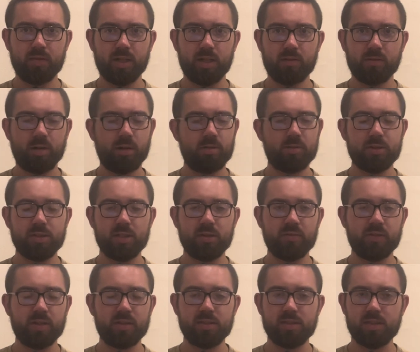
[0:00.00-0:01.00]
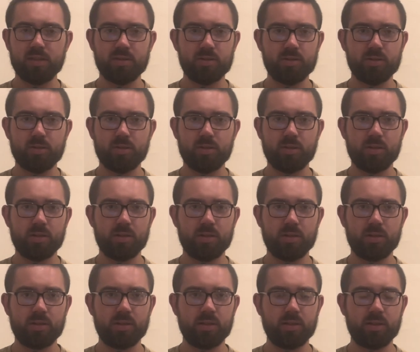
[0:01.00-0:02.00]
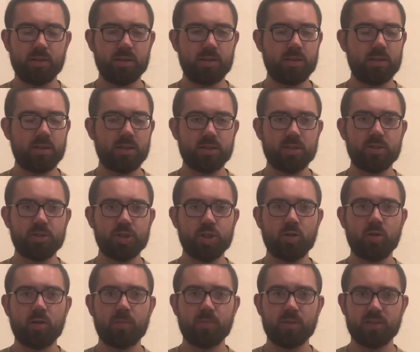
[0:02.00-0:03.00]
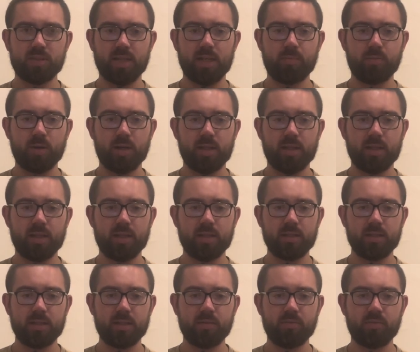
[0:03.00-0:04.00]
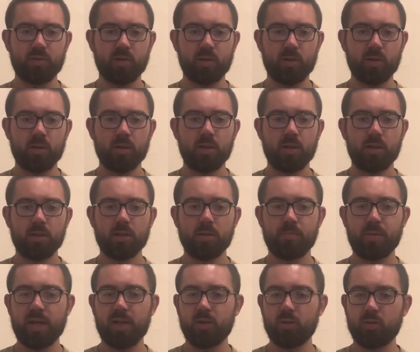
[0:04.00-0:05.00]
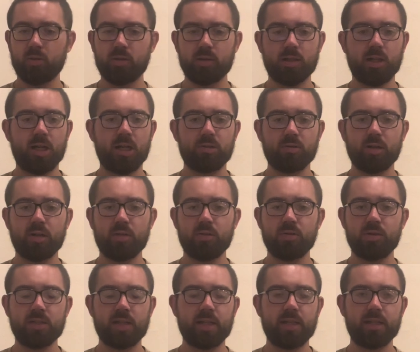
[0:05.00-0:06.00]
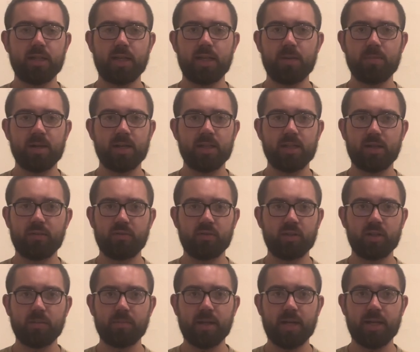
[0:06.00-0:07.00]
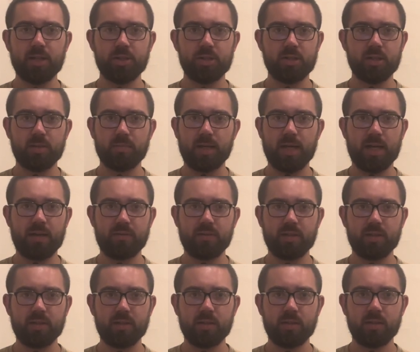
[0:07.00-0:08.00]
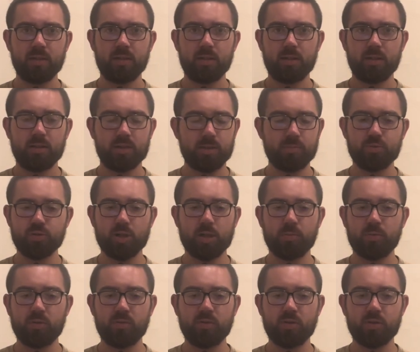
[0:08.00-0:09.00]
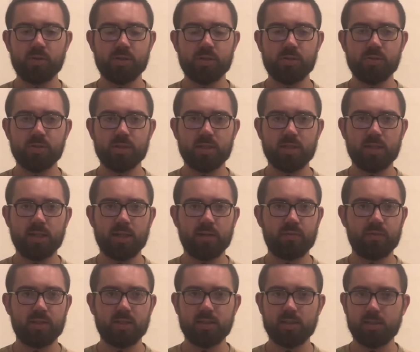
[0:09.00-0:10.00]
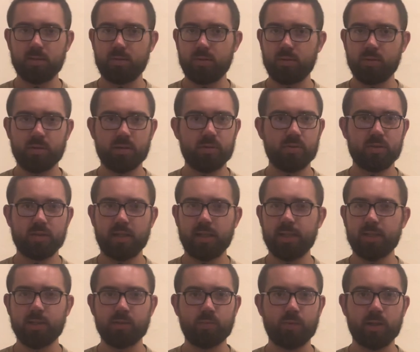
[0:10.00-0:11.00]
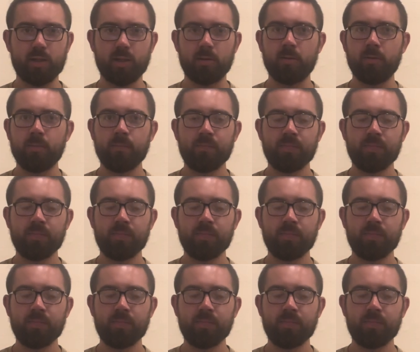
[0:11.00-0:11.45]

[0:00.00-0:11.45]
Colorado's defense doesn't show up the same way that it did for the Baylor or the Colorado State game, I definitely imagine them having some trouble versus UCF. And it's going to be one of those games where